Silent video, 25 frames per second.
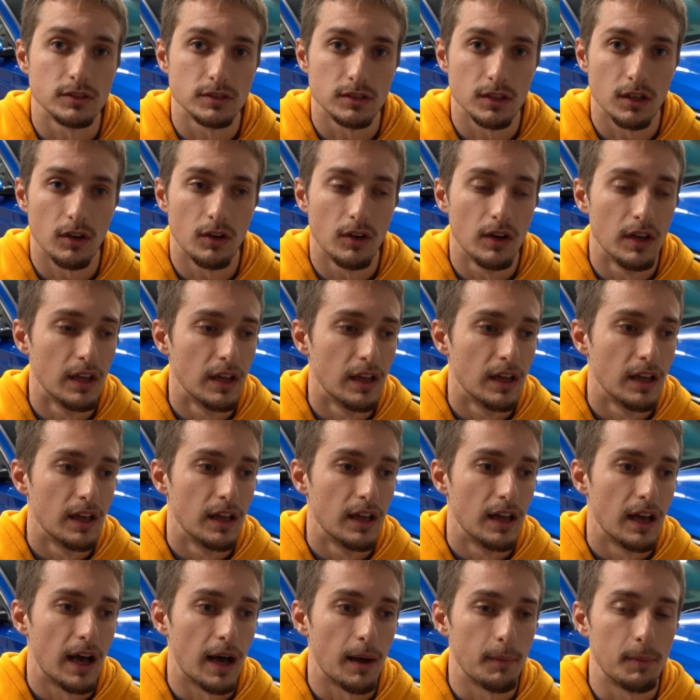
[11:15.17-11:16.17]
So
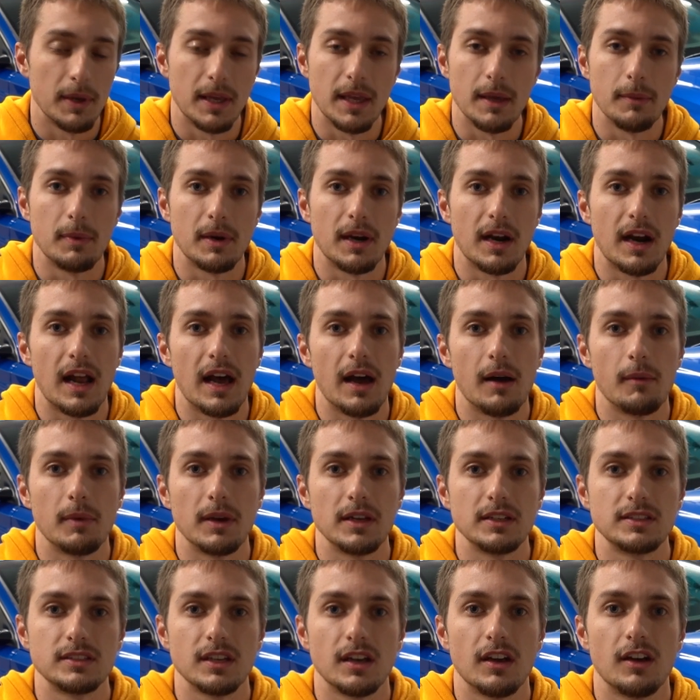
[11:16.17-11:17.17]
I'll be keeping an eye on
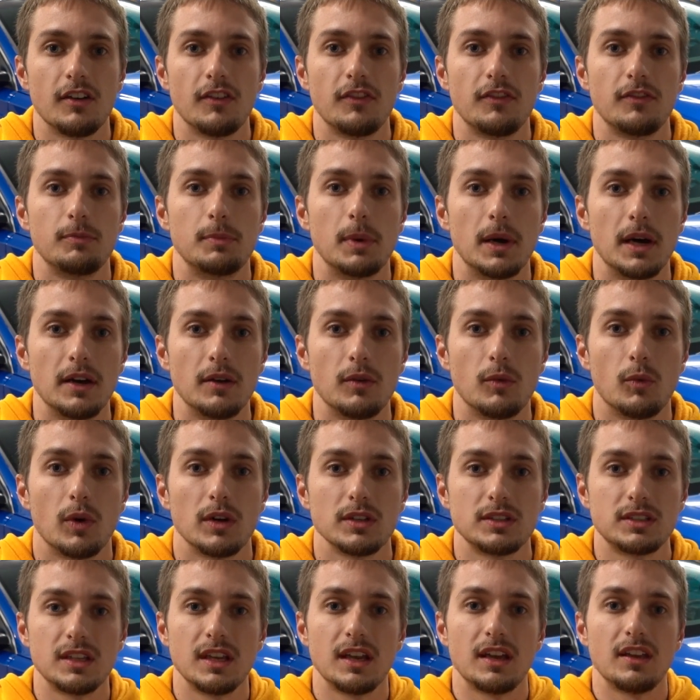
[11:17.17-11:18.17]
myself. But
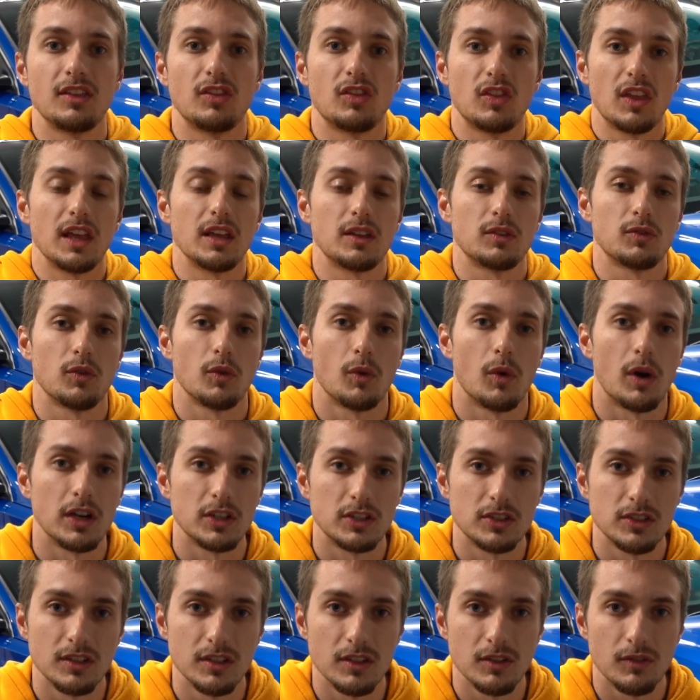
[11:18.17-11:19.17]
once again, thanks for
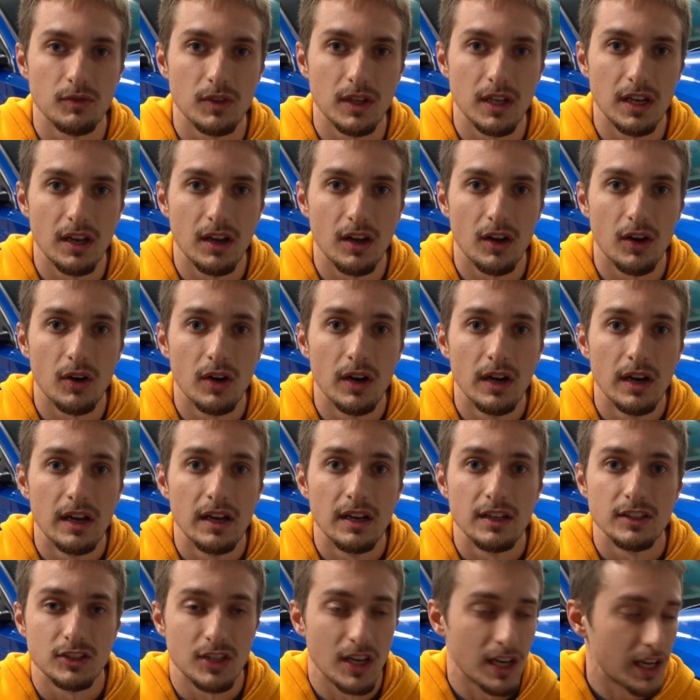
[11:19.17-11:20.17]
watching this video.
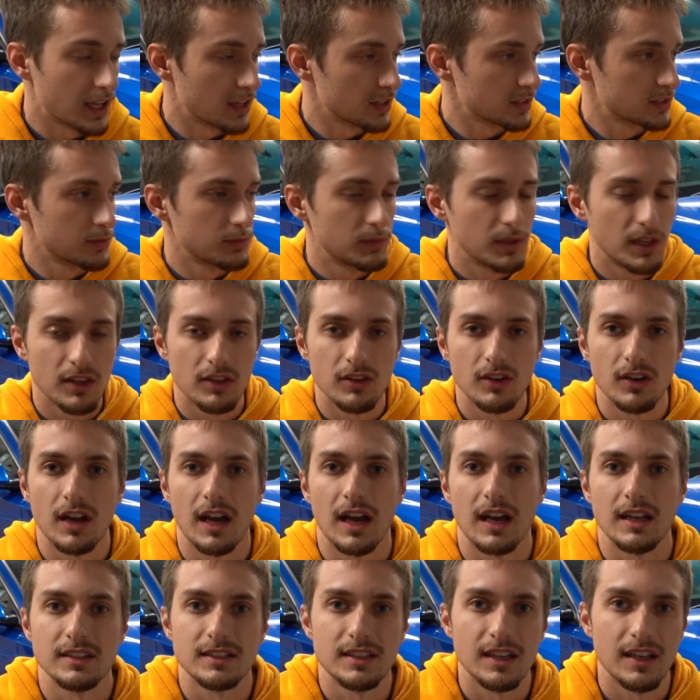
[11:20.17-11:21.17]
Check out some of the other
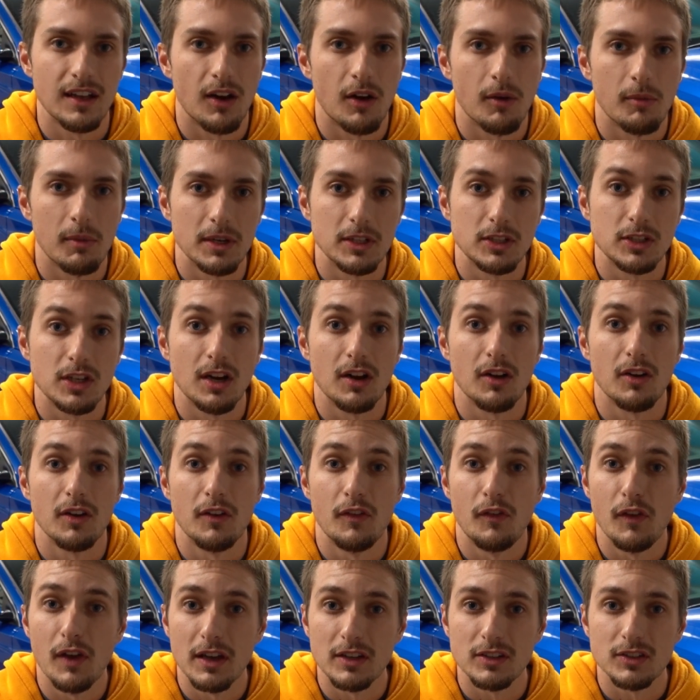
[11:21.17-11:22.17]
content on my channel
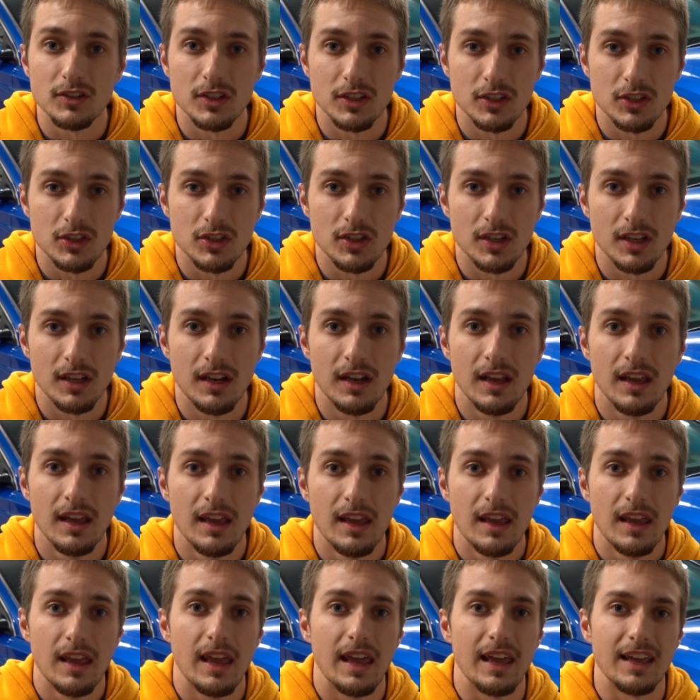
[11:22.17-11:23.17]
if you guys are interested.
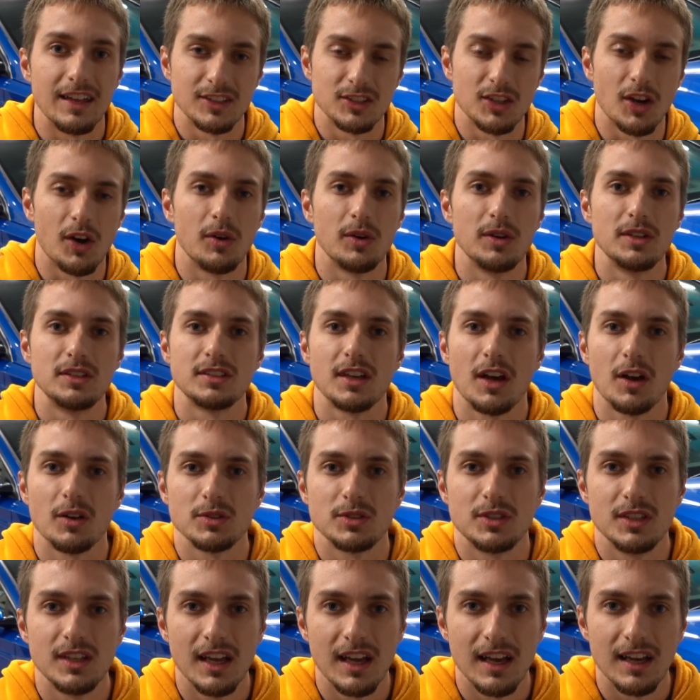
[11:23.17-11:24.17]
And as always, I'll
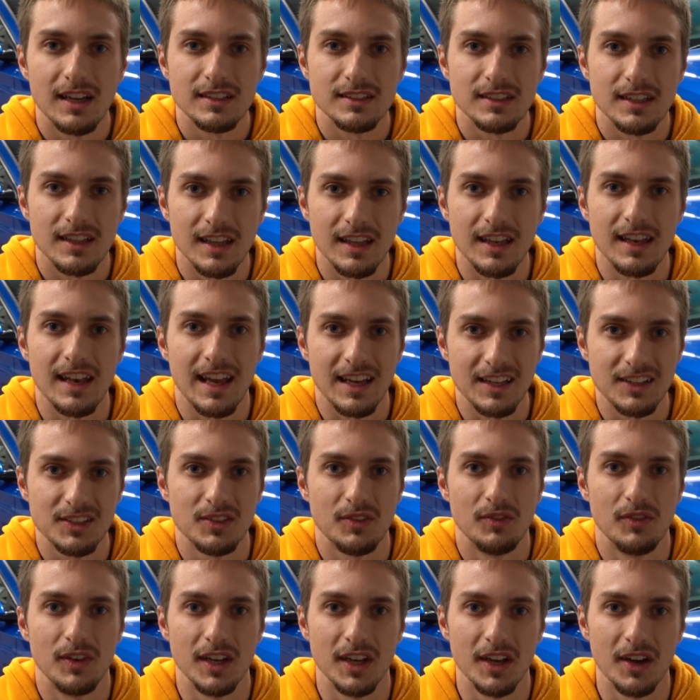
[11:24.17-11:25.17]
see you guys in the
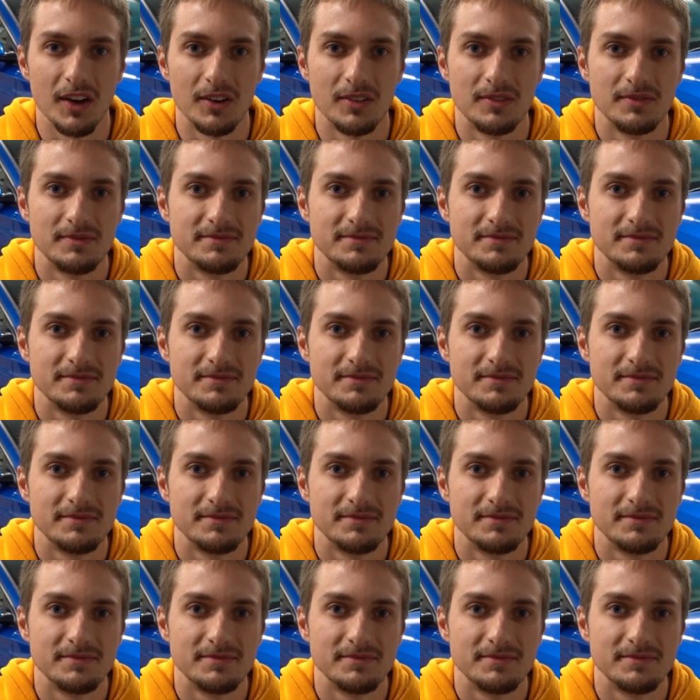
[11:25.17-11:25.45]
next video.